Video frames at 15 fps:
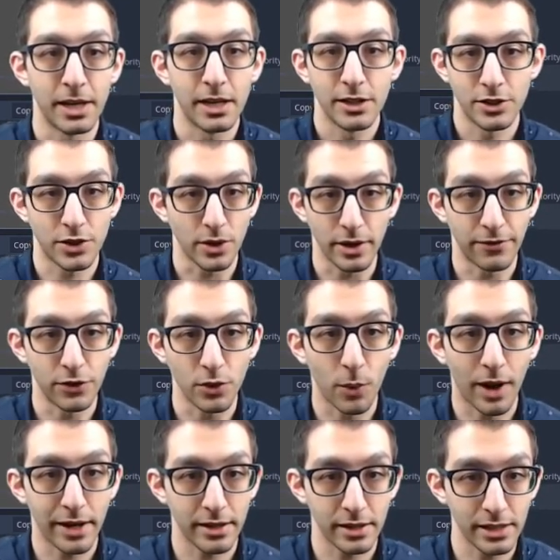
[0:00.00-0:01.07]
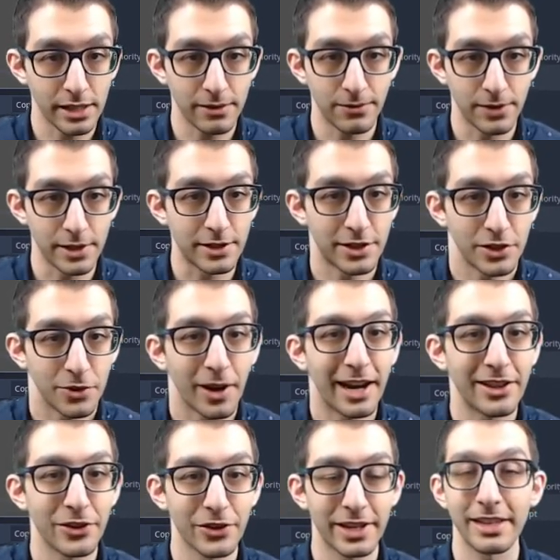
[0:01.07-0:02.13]
So if you want to leave this U I
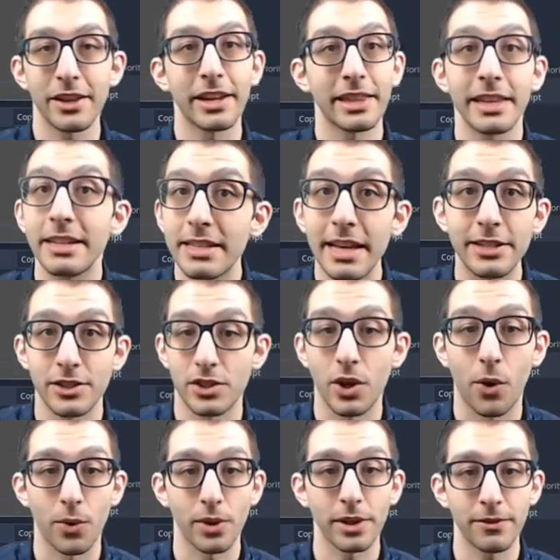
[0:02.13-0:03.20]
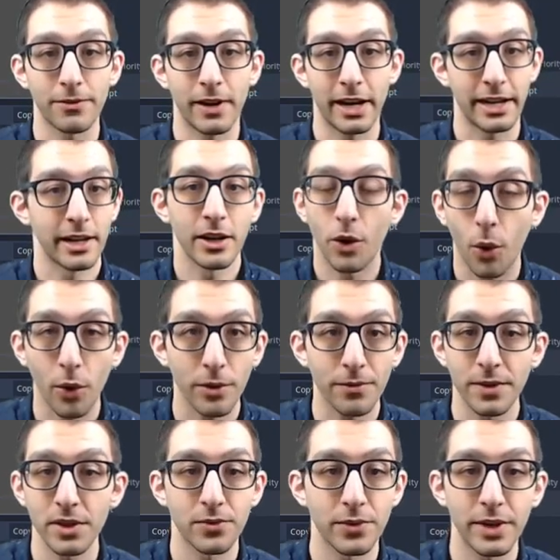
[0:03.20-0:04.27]
looking like this, that's totally fine. Or
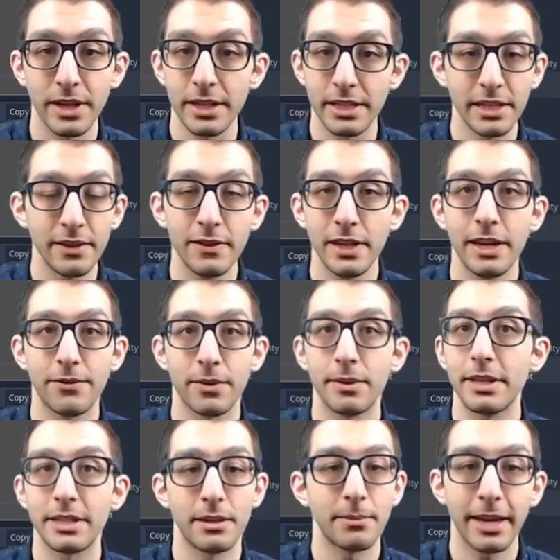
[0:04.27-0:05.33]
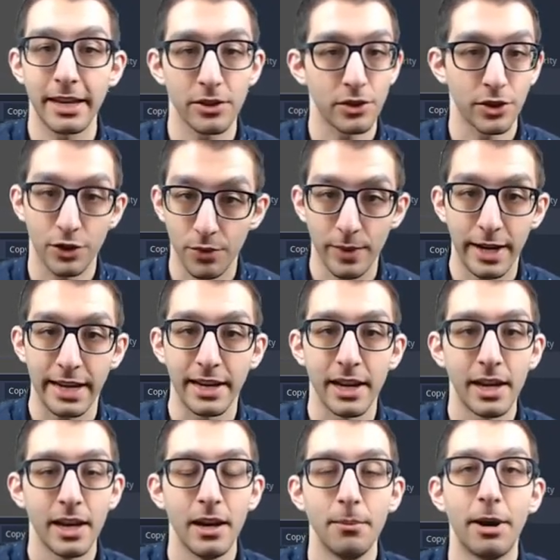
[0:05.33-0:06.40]
feel free to deviate from this and make it look great.
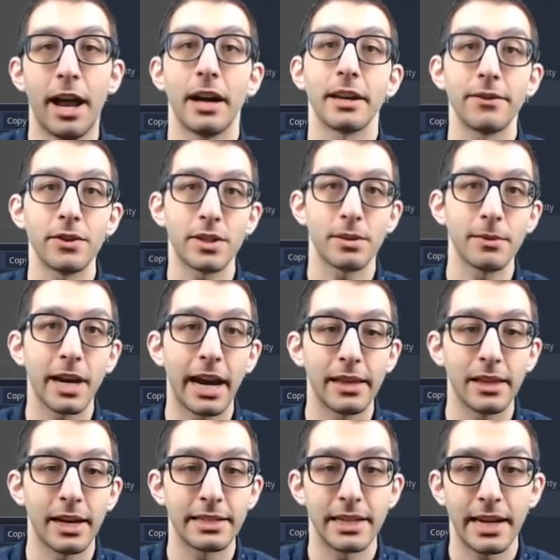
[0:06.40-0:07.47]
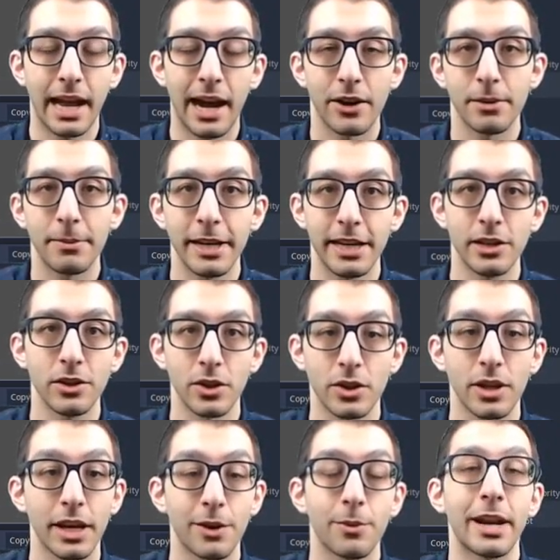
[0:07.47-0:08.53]
But I'll give you some guidelines on how to make it look
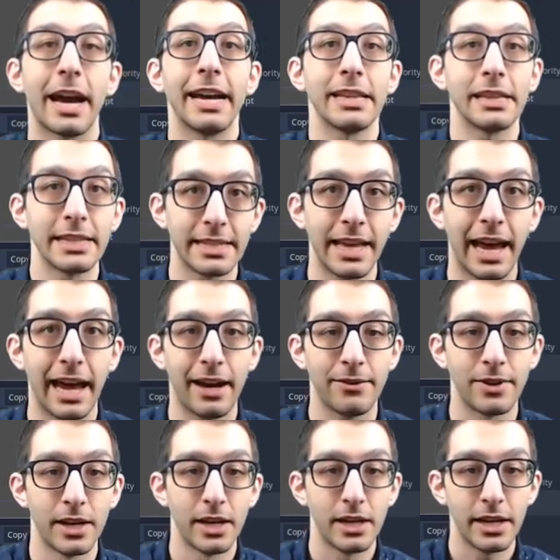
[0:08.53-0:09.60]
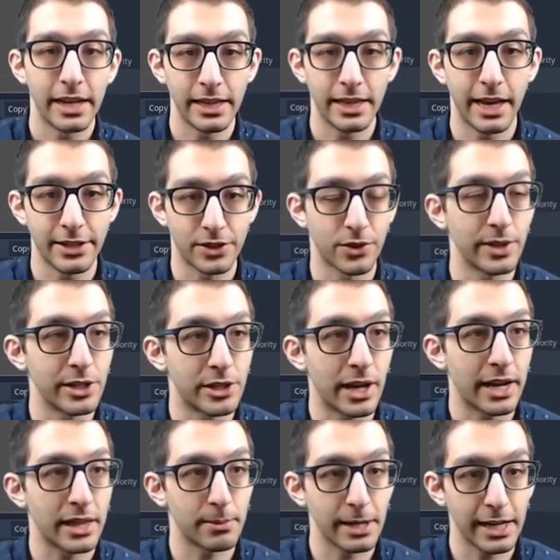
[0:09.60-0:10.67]
like what I at least have in that screenshot
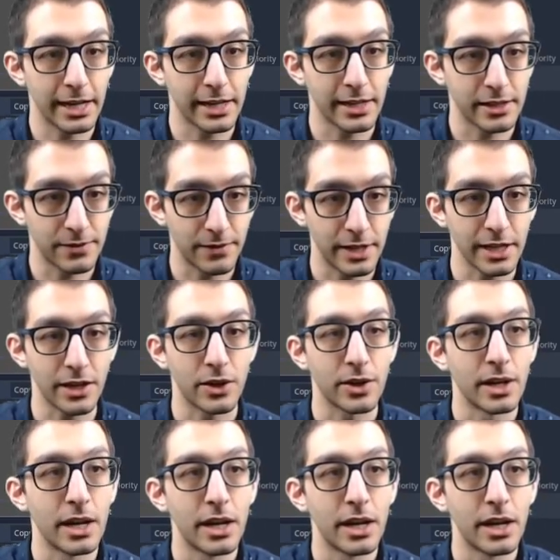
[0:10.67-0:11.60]
at the beginning of this video.